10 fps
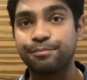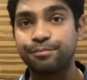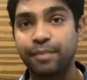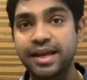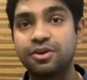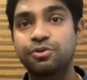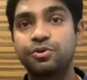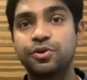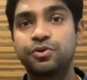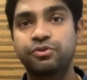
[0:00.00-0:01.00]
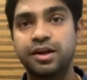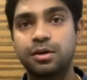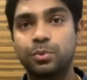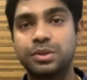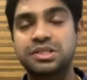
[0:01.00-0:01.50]

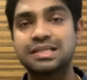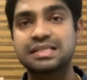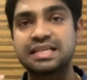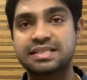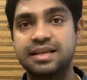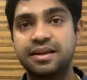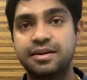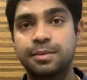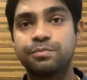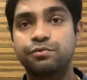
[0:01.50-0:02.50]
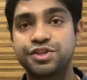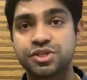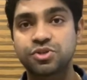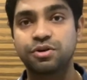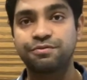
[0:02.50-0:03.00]
micronutrient, which is selenium, which
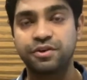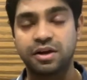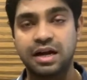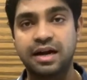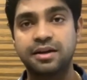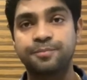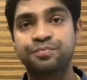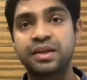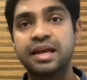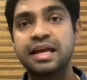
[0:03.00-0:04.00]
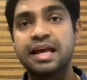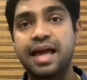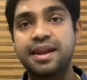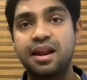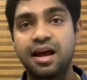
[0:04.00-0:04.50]
is good for your heart.
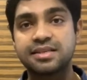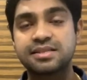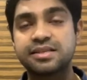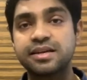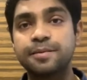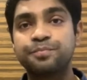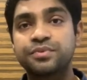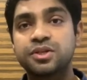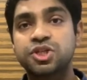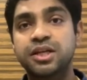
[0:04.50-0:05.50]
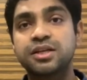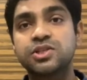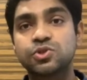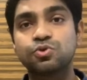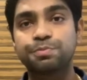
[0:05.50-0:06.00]
And lastly, chicken
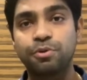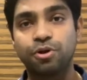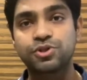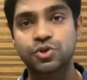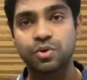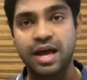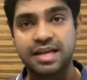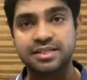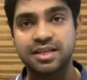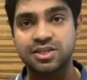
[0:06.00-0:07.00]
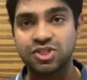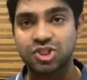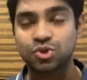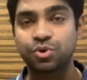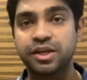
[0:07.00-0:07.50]
soup also has
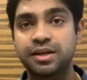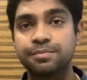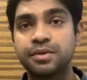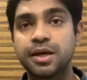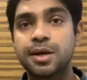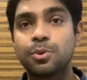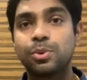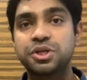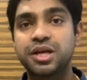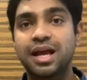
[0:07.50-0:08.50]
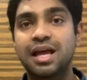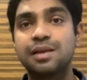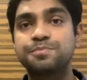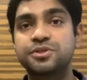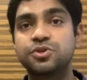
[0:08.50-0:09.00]
sodium, which
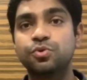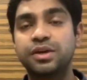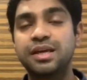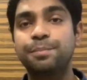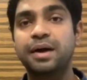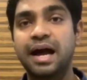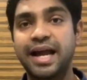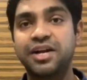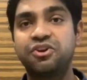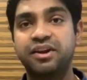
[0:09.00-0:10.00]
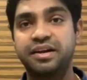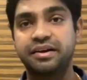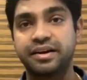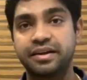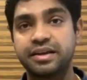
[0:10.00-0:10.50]
helps you keep
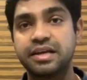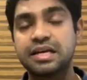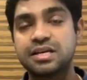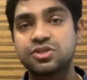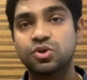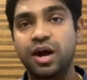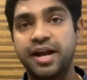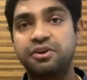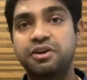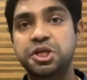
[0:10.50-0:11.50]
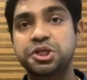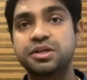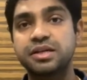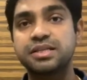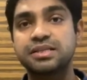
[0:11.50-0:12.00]
hydrated. So
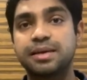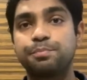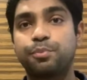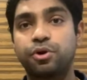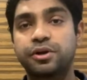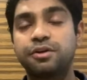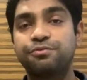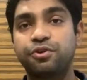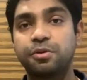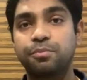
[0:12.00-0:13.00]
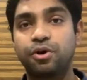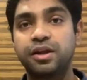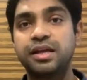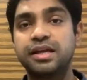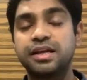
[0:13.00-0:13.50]
hydration is important for your
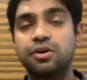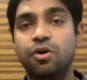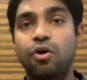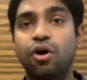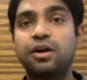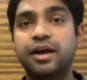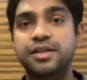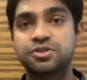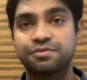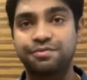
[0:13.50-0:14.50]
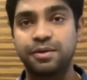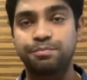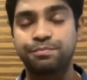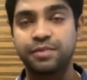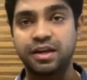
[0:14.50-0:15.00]
body in all kinds of
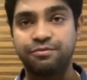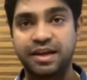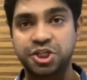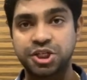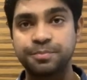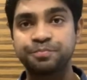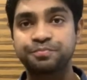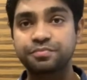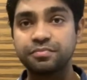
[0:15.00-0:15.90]
infection.